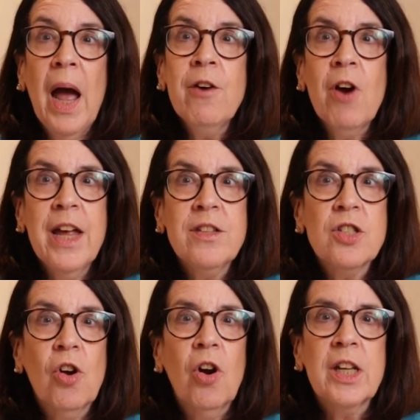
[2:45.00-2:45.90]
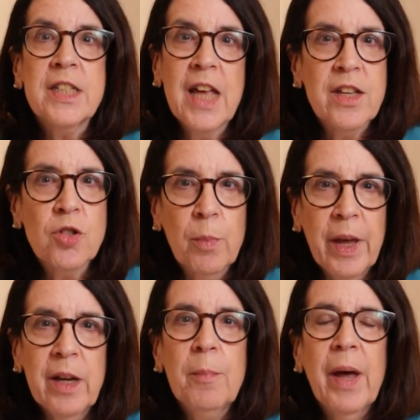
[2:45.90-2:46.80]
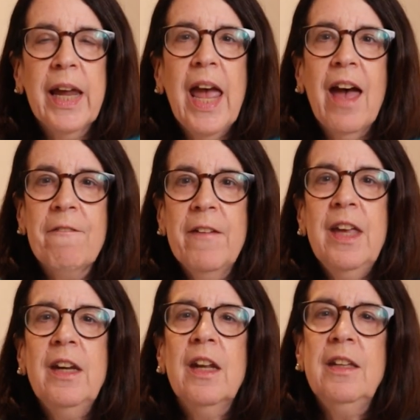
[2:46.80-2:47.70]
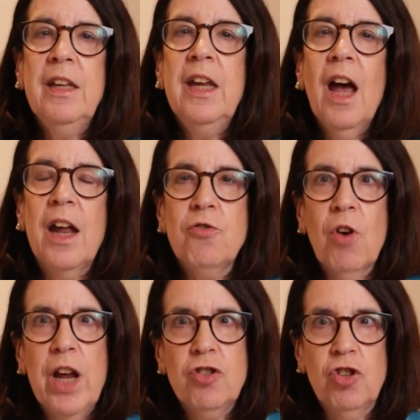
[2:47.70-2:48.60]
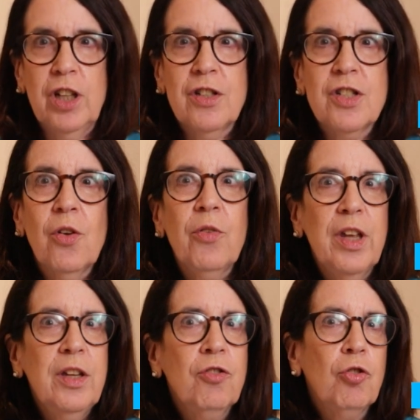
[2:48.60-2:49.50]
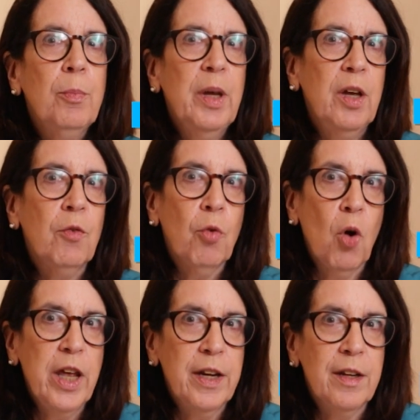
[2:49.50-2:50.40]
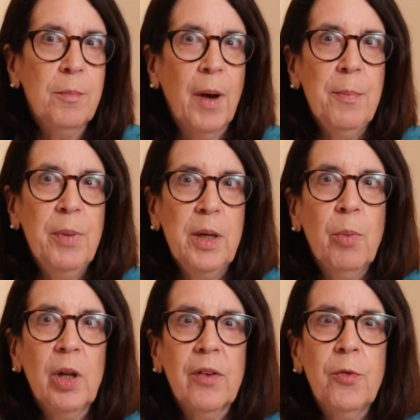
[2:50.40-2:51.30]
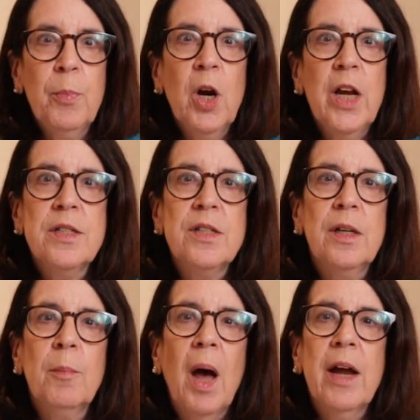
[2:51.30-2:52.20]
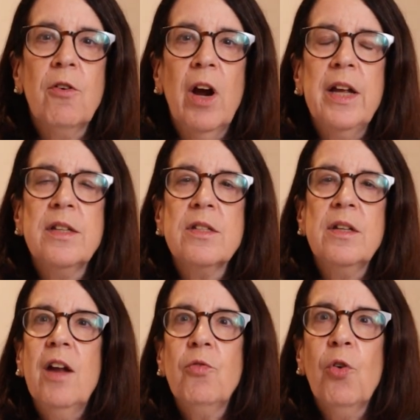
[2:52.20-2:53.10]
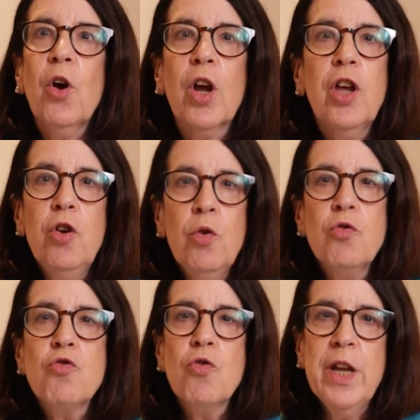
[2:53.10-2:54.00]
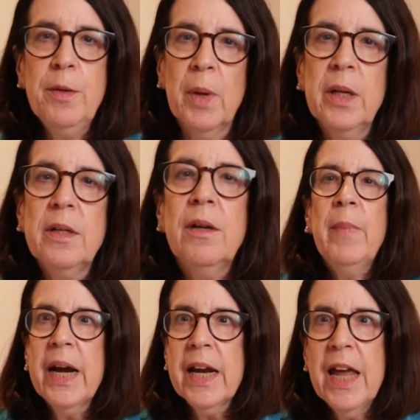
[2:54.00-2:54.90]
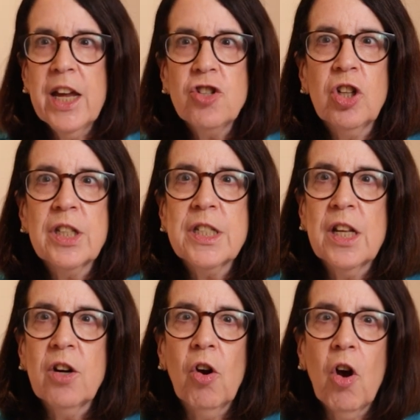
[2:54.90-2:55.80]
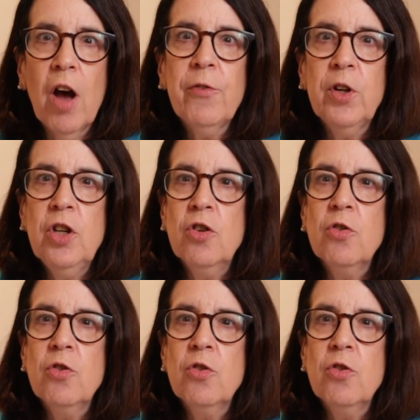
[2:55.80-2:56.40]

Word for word: Migraines are exacerbated by caffeine and dehydration, so these should be avoided by people experiencing migraines. And for acute treatment, medications that are often